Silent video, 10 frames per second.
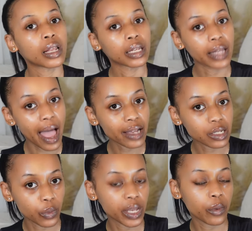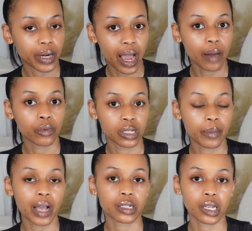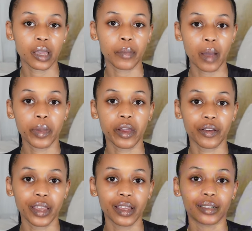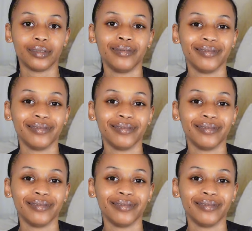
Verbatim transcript: Last week when I was about to get my period.